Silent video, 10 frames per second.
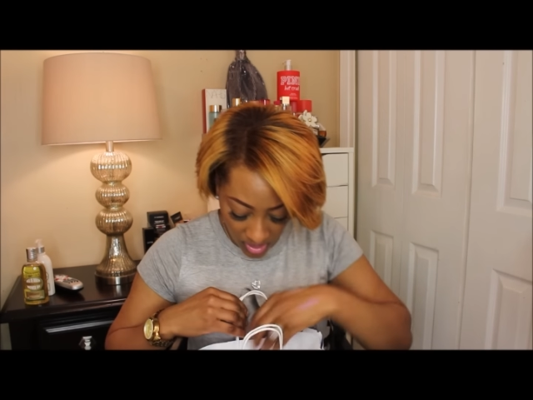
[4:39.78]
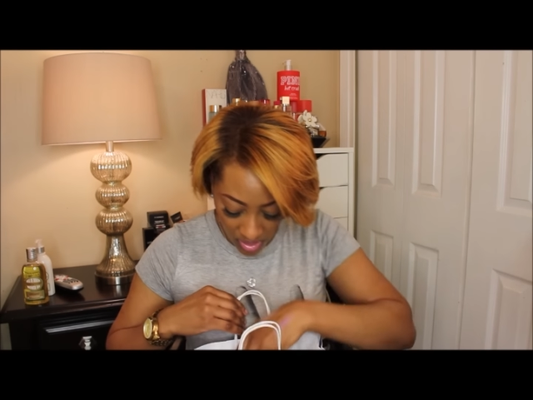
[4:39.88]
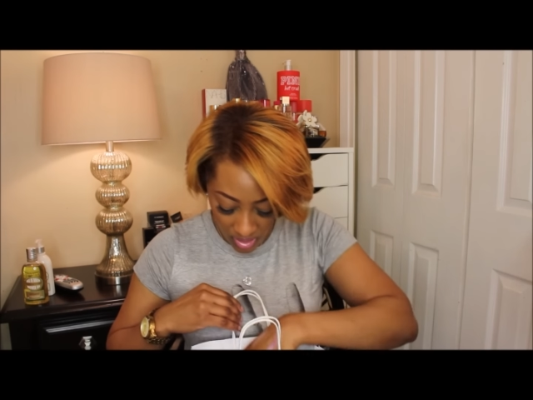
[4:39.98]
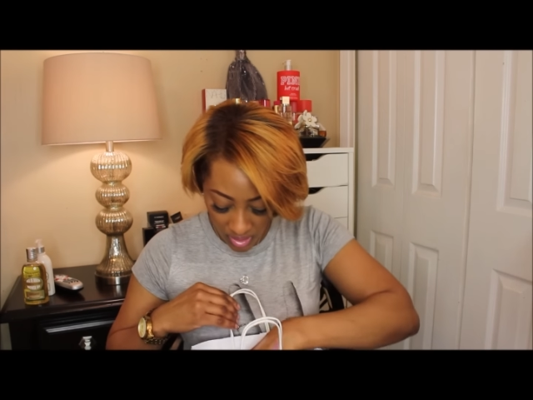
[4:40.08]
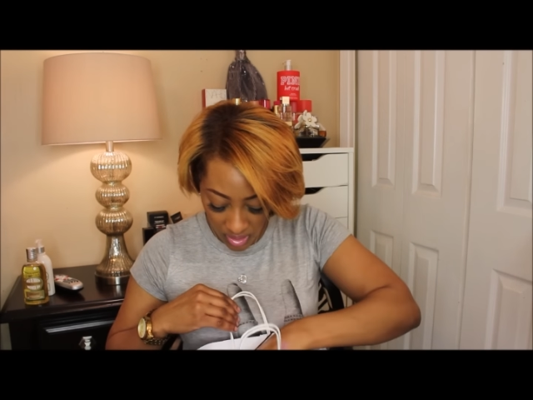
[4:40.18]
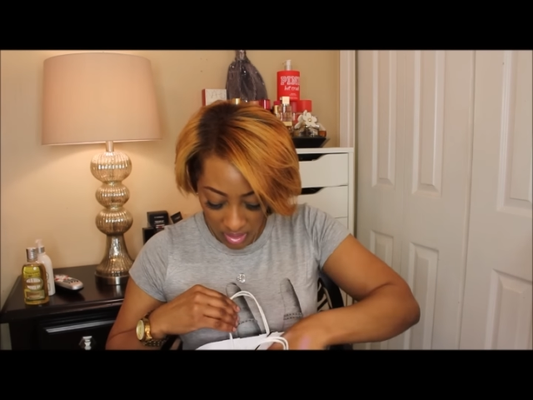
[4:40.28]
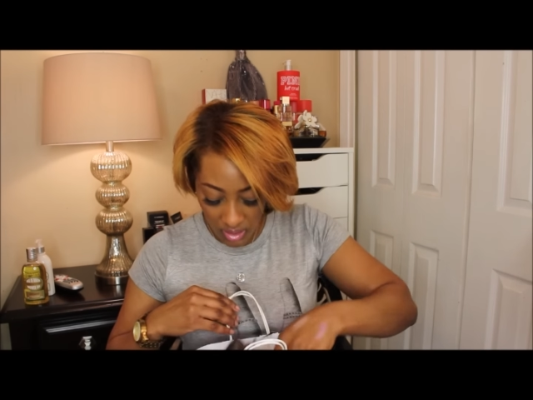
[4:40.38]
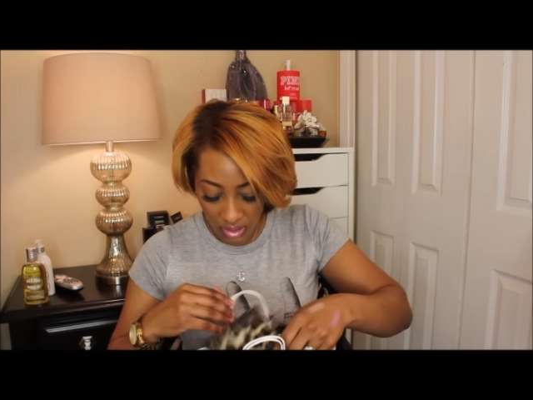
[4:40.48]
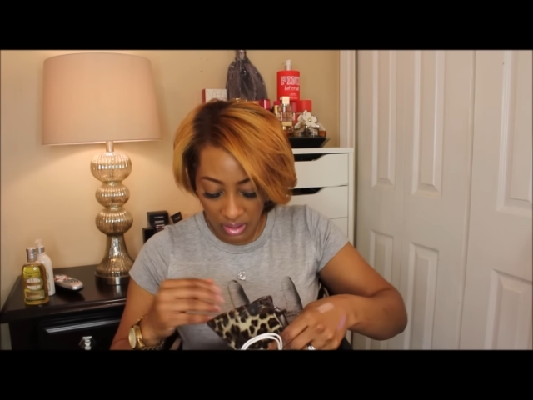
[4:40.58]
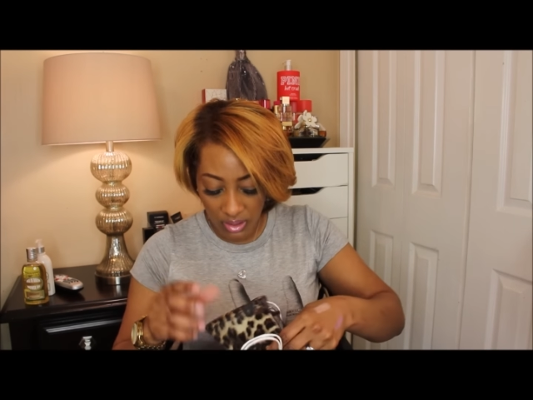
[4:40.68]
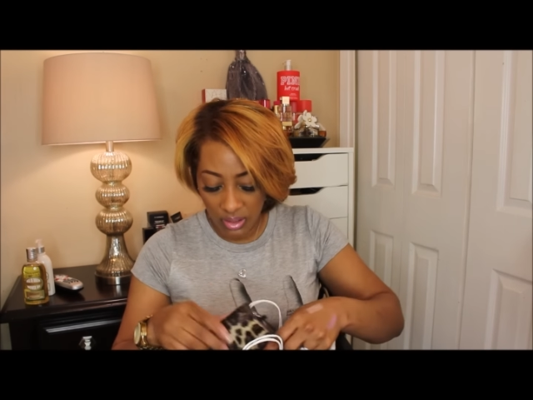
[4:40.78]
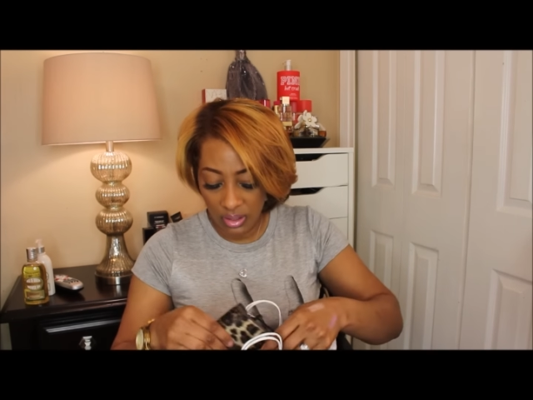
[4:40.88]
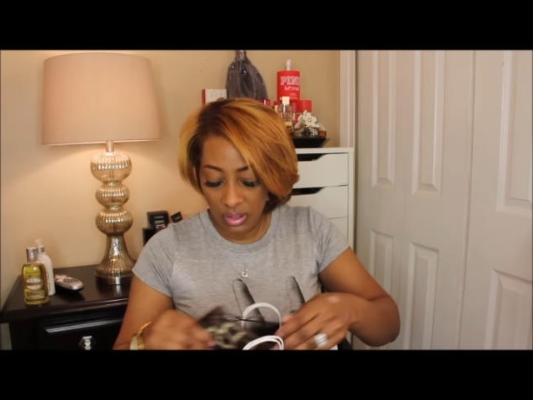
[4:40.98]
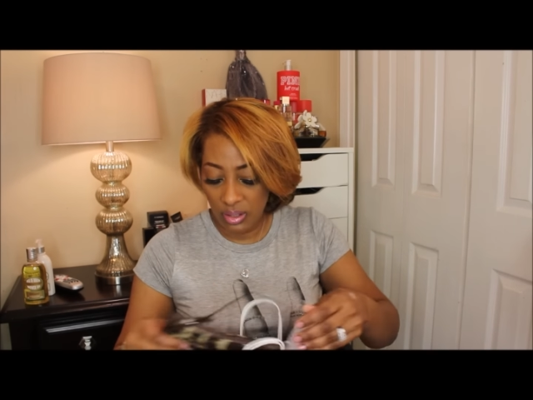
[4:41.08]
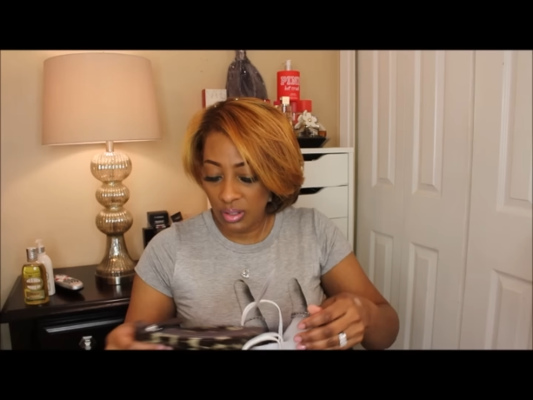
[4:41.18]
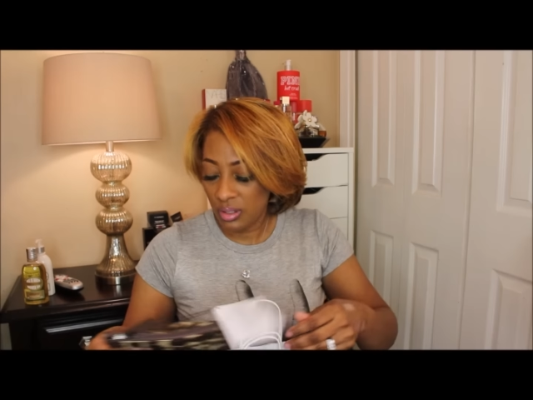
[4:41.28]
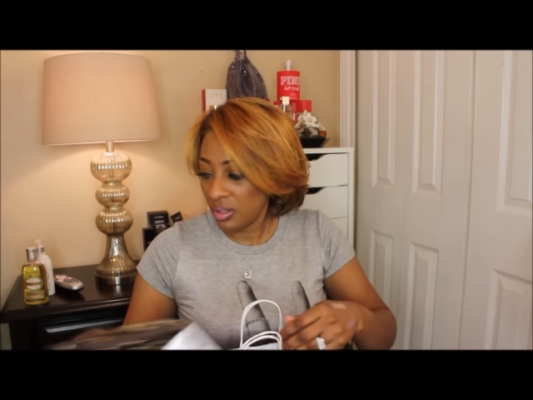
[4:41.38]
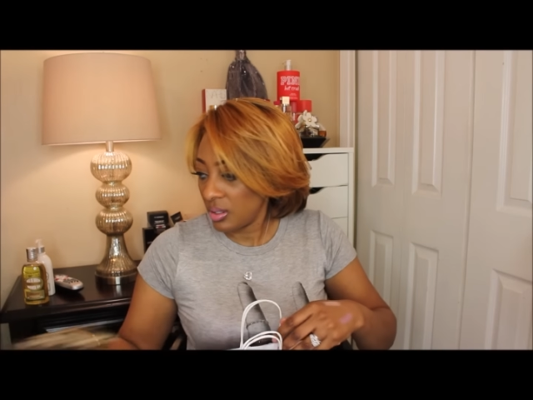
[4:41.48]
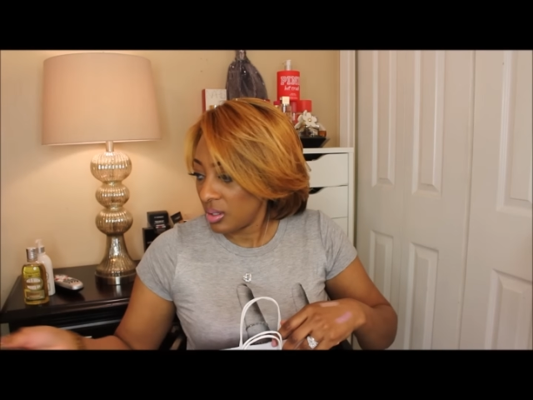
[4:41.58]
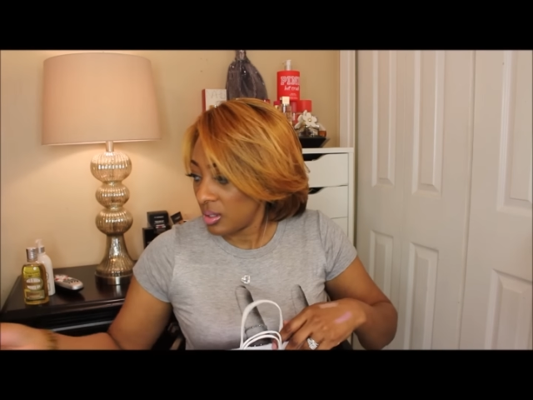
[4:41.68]

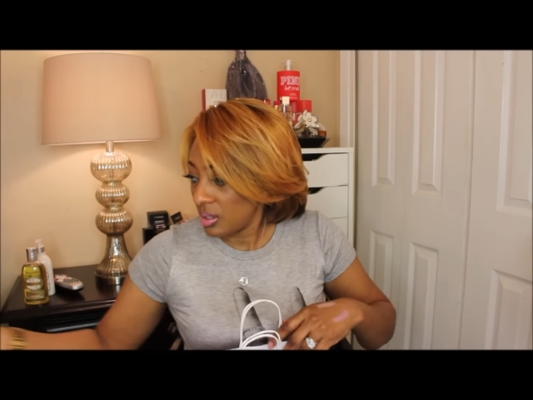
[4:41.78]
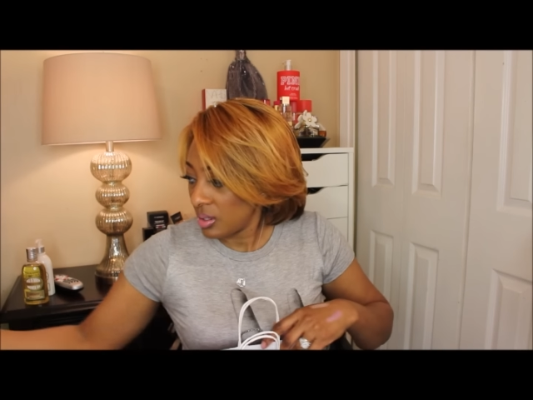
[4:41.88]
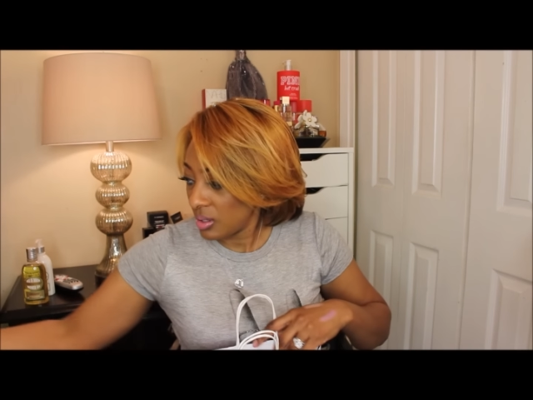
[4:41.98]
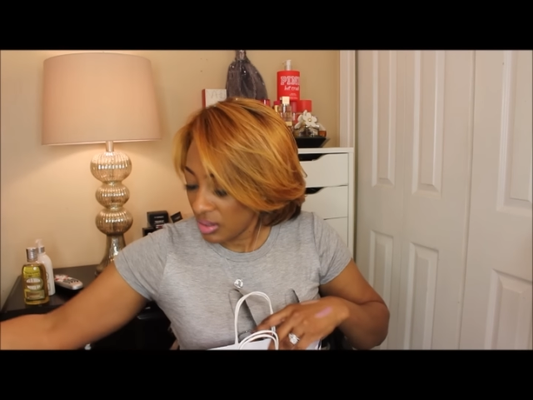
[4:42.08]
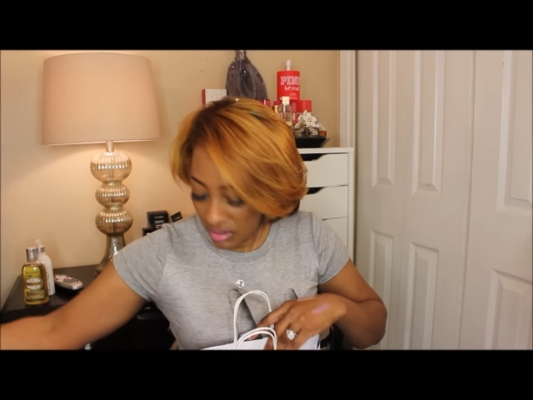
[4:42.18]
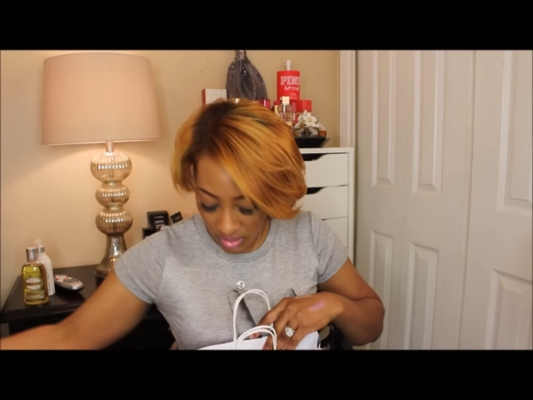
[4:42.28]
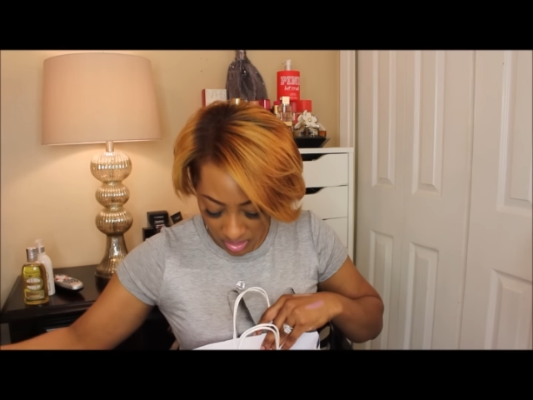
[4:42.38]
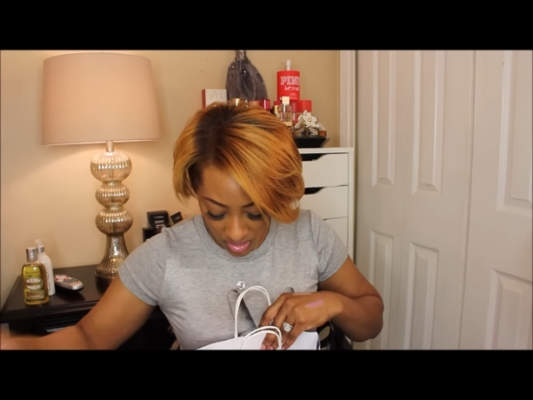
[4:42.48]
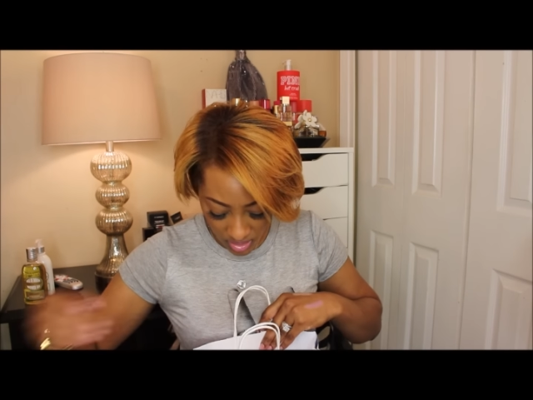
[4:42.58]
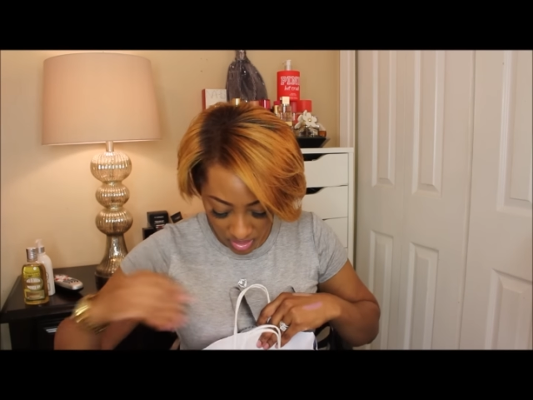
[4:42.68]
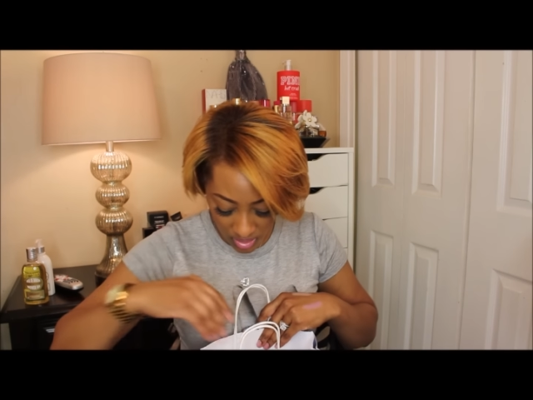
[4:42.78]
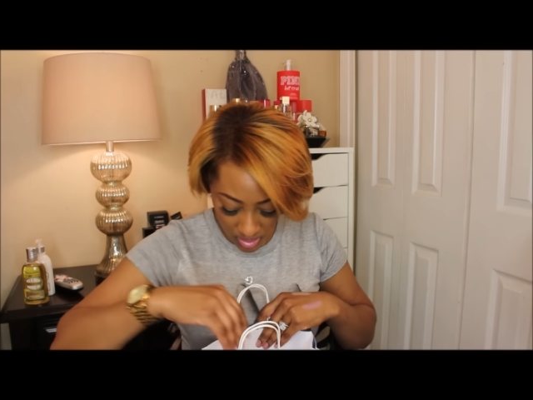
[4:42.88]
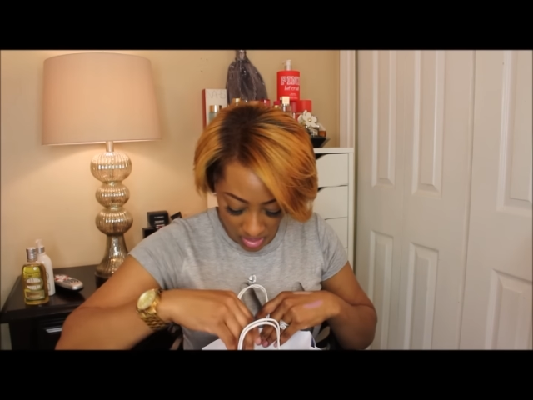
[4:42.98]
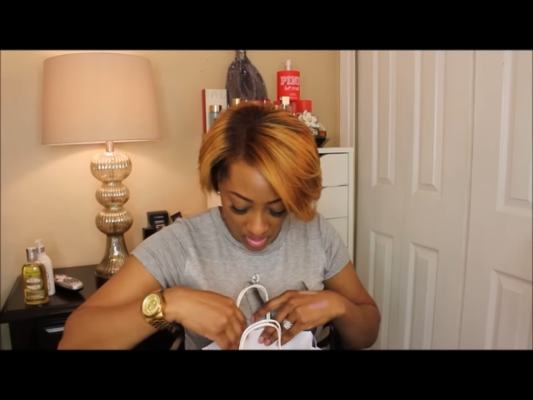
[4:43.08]
(no one is talking)